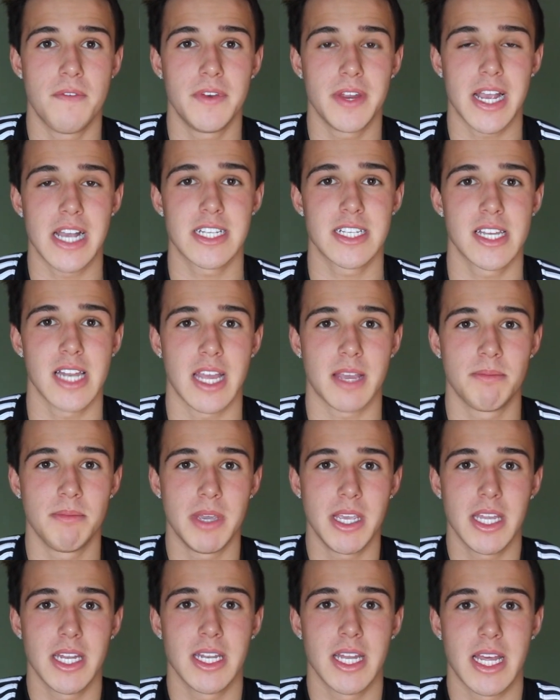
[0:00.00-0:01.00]
and you guys can like
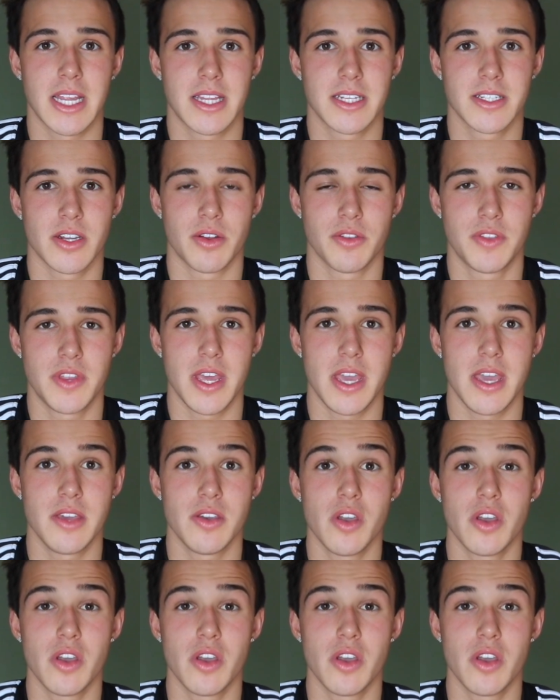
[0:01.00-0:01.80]
meet in like this little thing.